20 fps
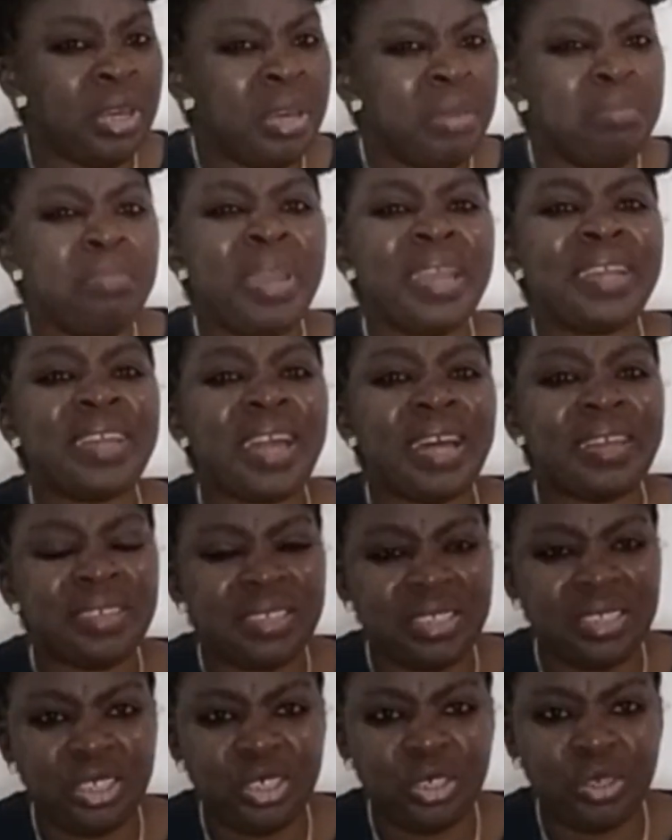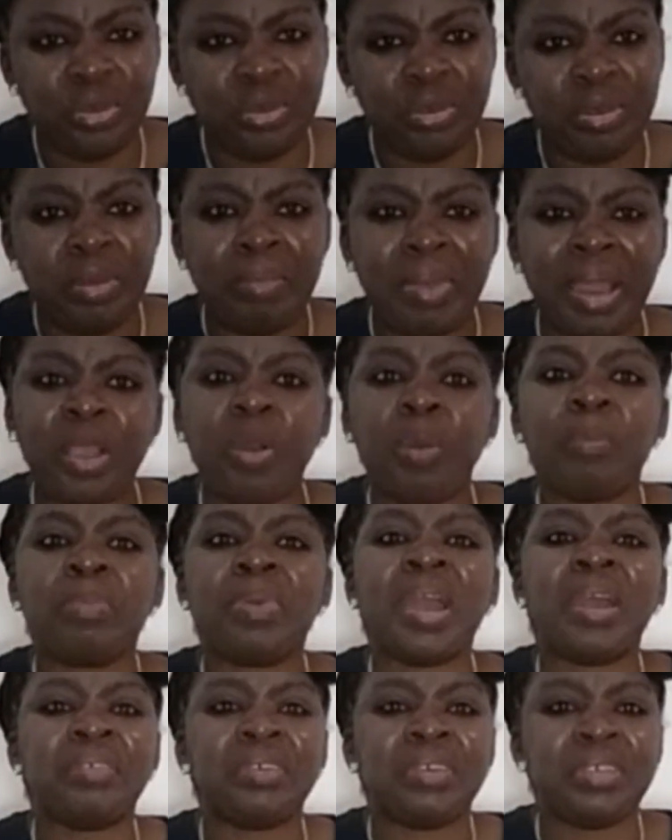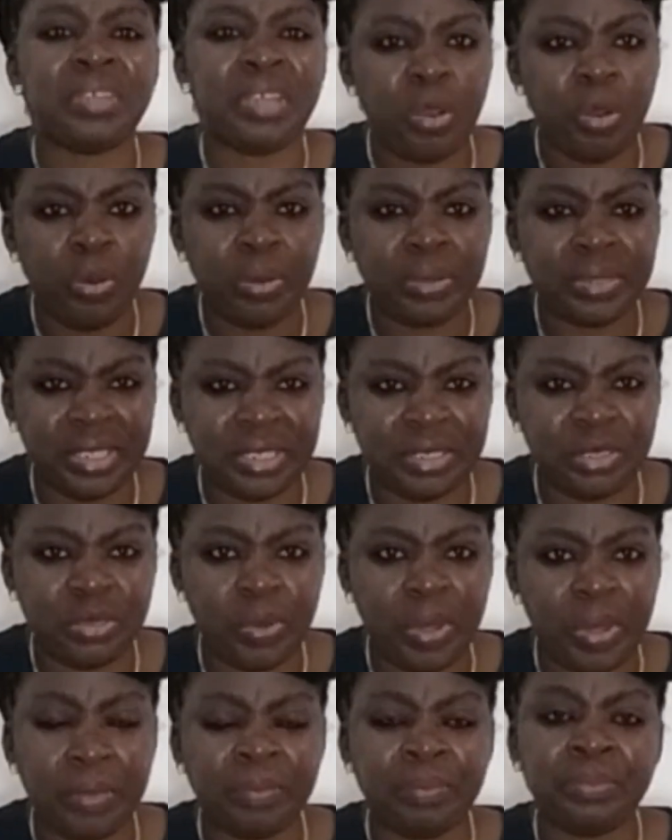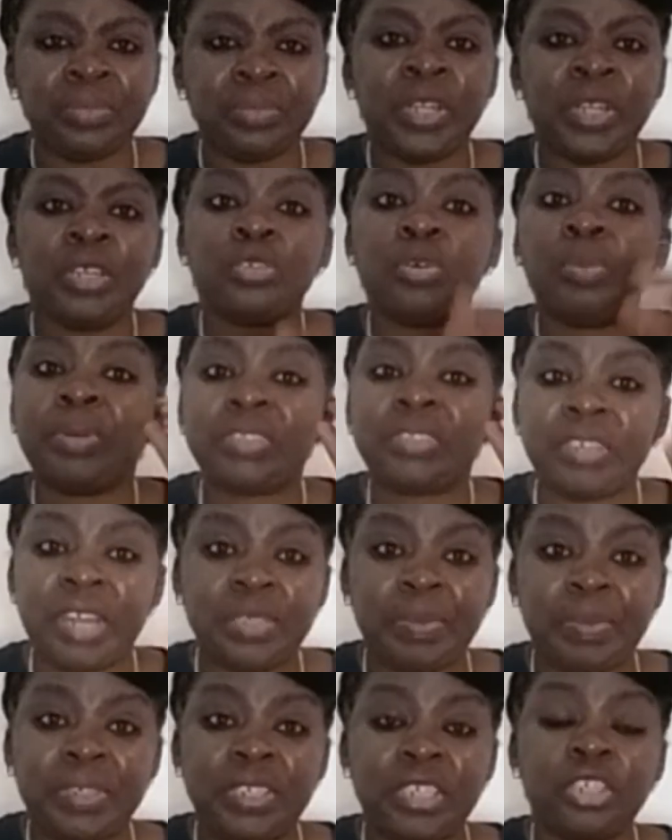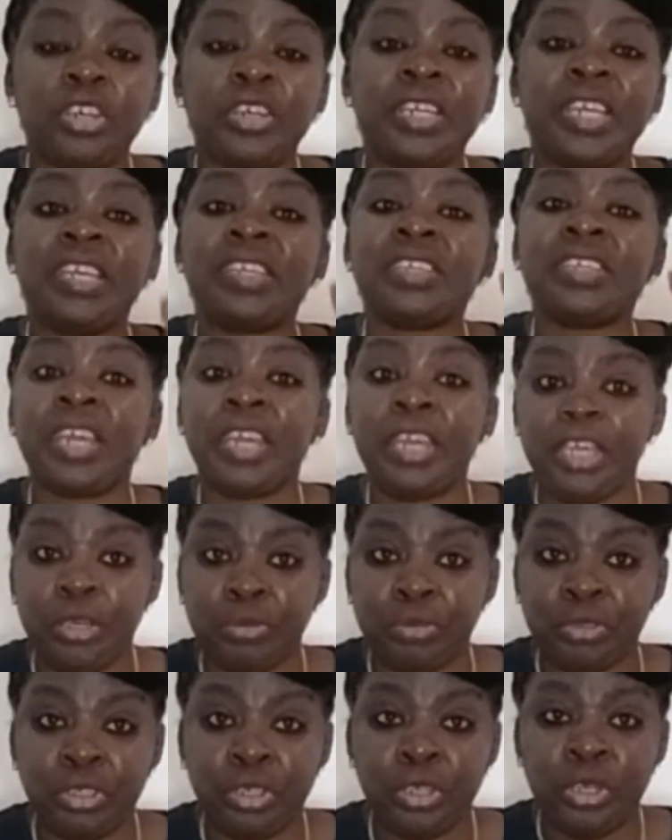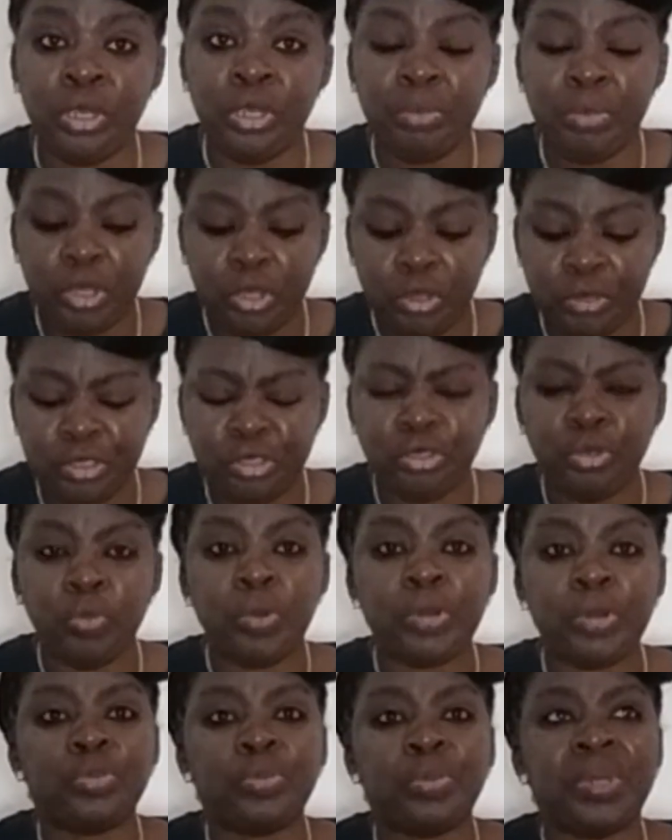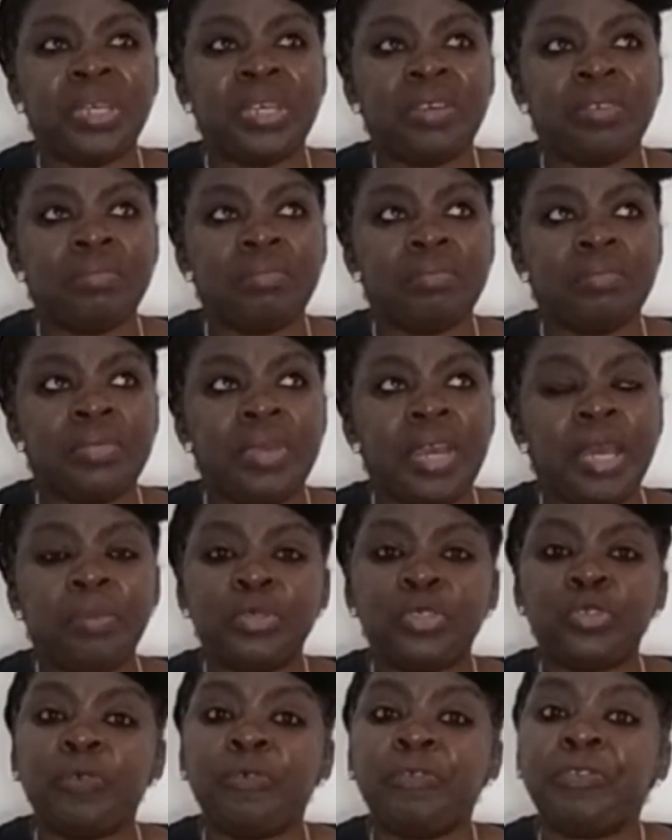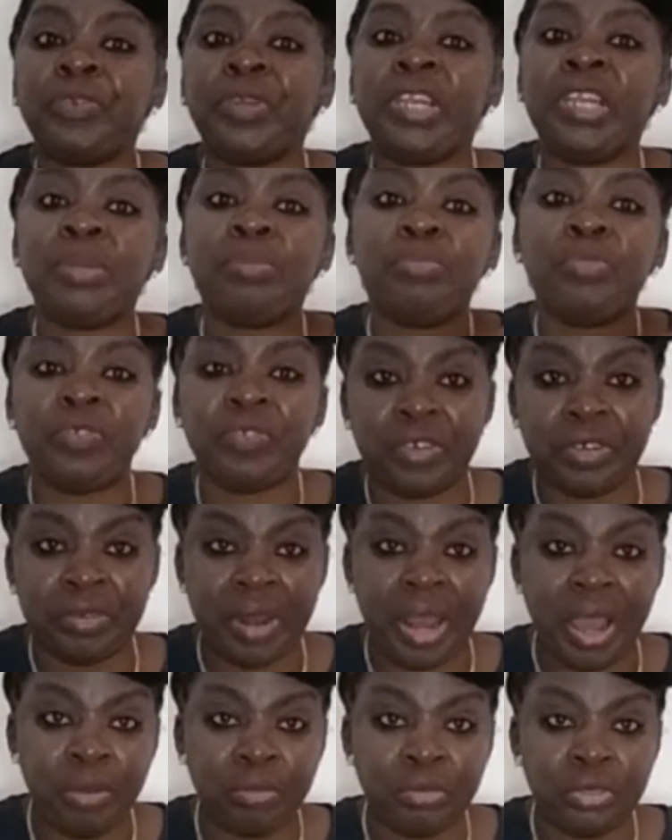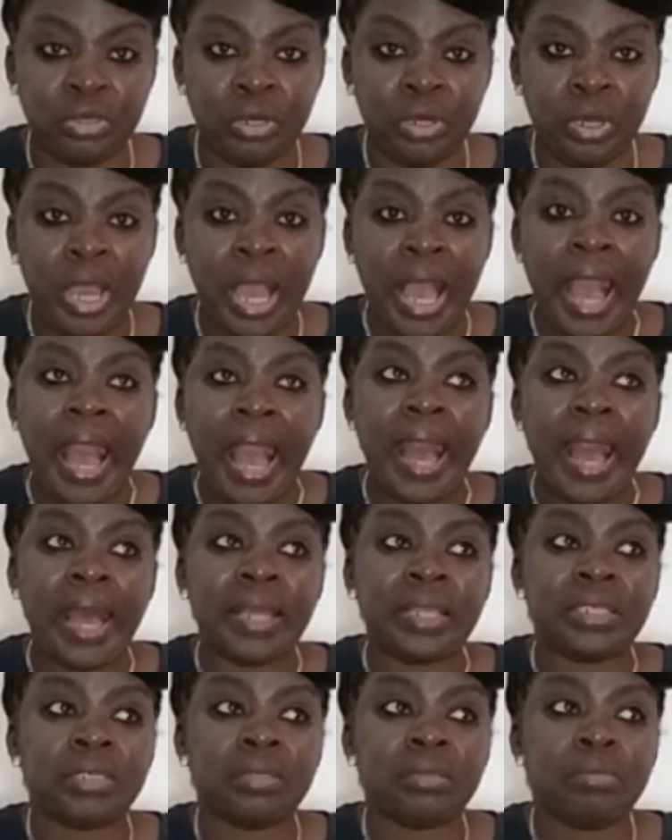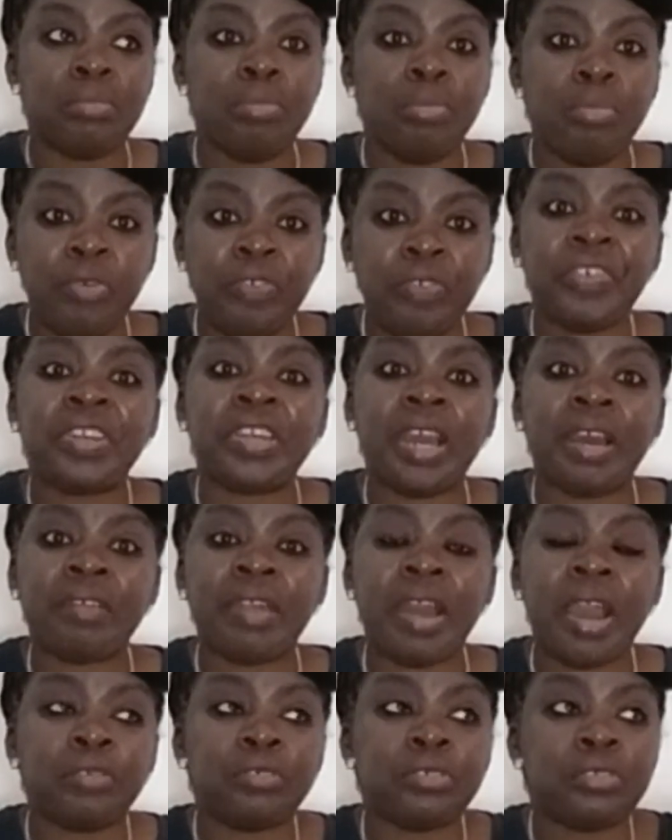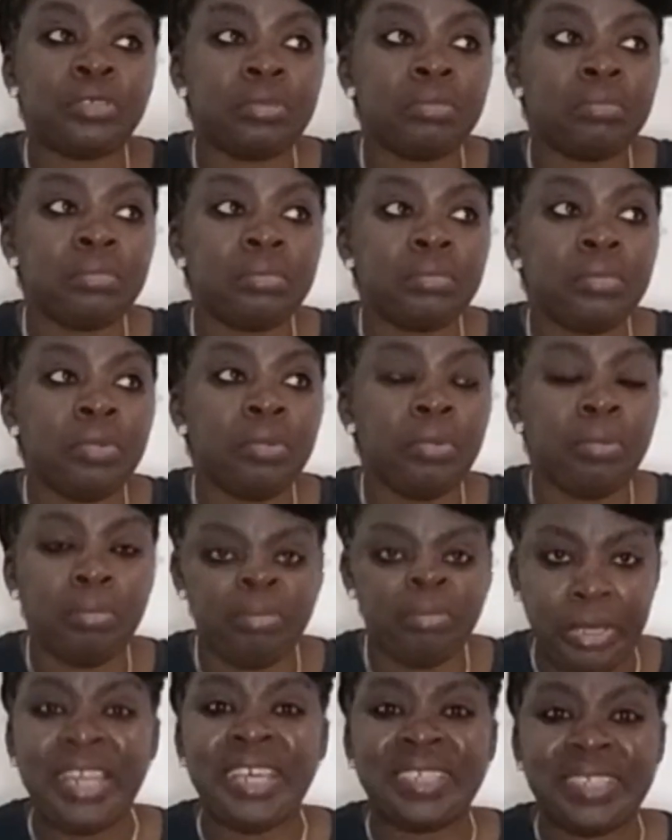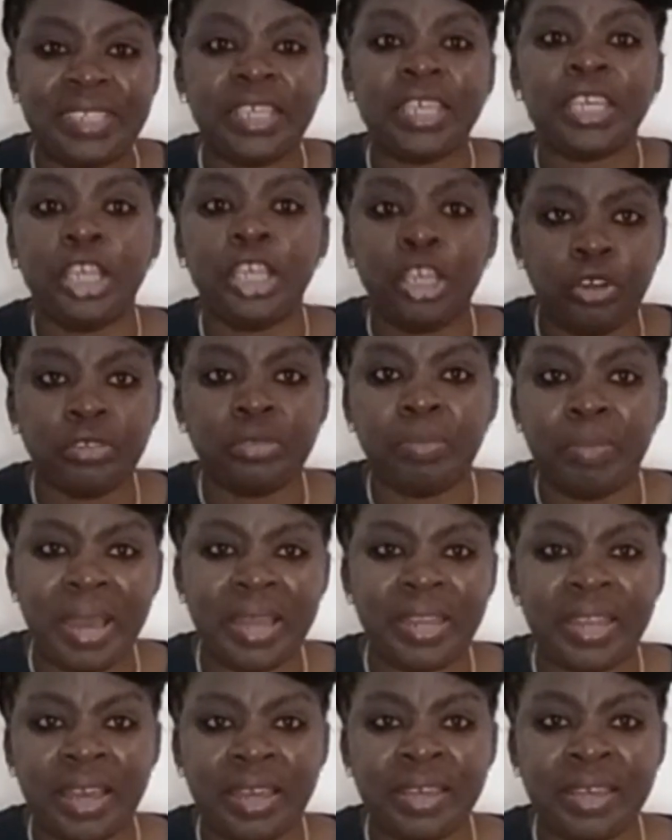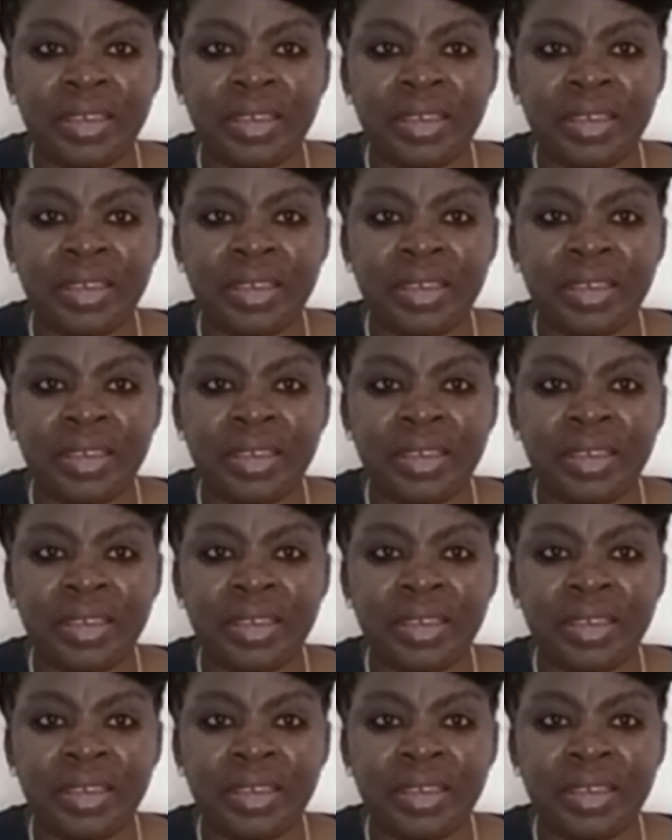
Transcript: Make that decision by comparing the cost as well. So, but transportation is huge because you want to be able to freely move around, and moving around in a secured manner,